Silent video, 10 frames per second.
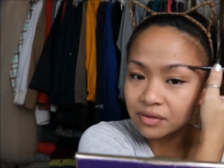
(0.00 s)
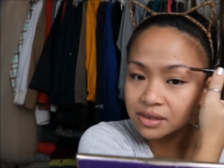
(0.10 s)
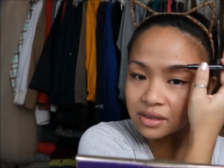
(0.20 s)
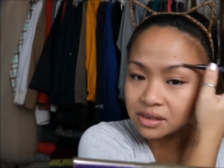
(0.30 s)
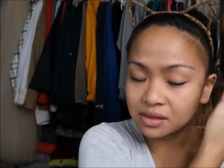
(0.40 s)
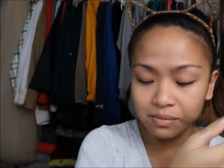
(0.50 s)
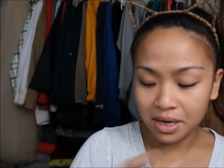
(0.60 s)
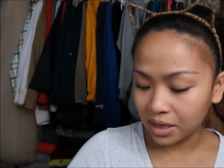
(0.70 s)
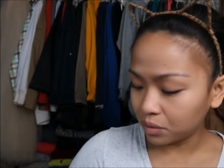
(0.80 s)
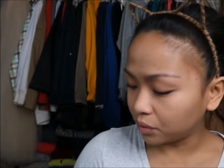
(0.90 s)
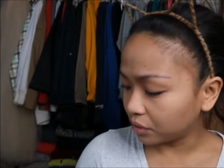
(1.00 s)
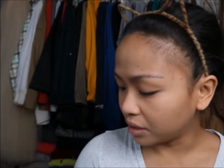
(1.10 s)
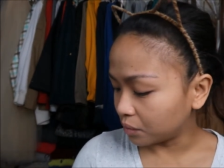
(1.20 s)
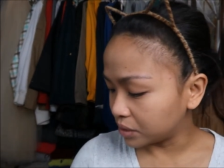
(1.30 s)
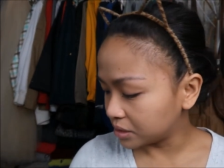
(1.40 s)
ever since my whole
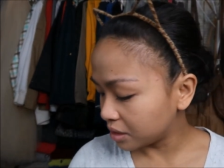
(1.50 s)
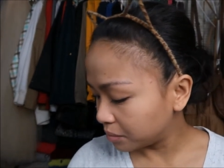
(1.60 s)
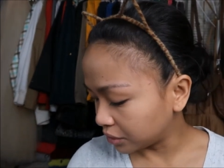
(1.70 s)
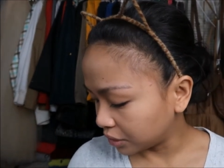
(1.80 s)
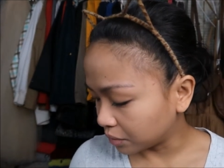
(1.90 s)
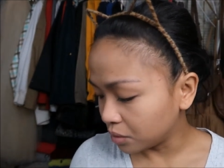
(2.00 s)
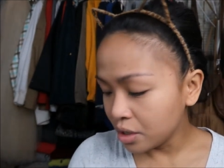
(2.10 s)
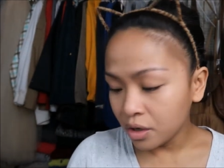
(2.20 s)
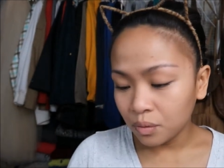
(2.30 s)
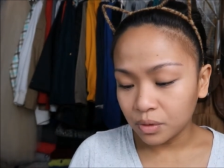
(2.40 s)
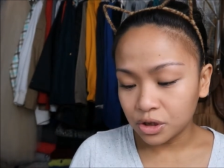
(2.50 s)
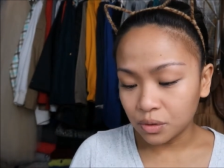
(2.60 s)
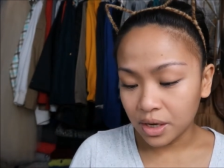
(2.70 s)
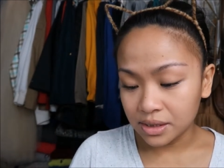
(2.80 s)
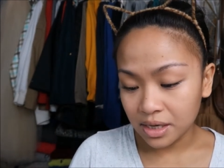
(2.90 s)
thing with W, which you
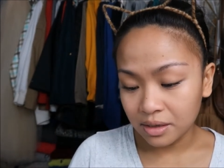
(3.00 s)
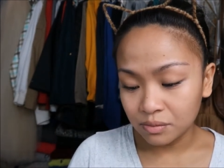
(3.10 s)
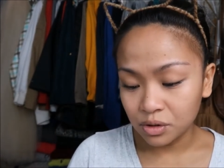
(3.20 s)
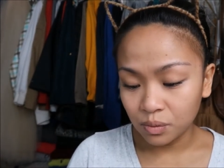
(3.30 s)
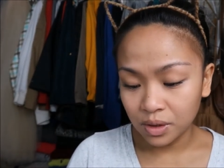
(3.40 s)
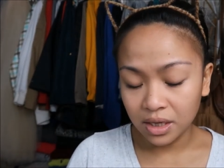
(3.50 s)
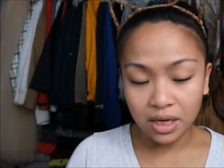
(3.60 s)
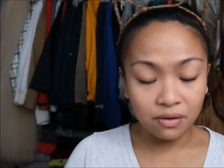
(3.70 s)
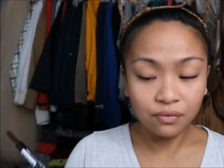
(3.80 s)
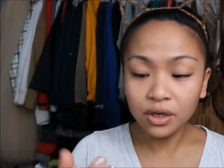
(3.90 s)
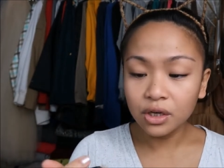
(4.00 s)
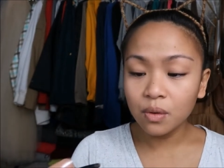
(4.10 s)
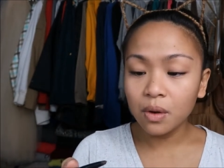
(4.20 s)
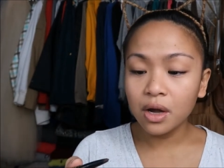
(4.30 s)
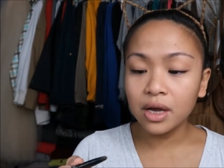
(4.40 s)
guys, I am doing a
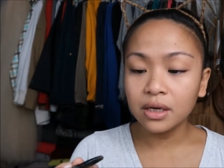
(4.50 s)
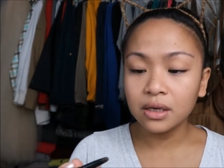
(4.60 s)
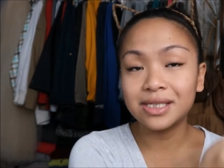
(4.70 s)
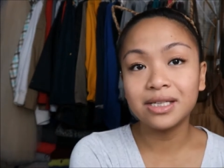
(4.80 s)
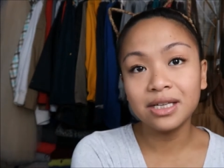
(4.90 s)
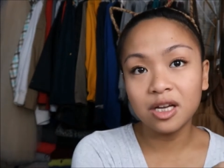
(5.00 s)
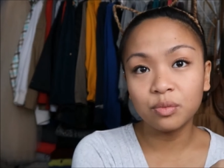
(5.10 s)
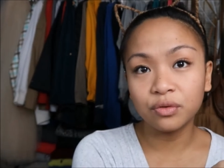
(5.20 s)
video on. I did a Yelp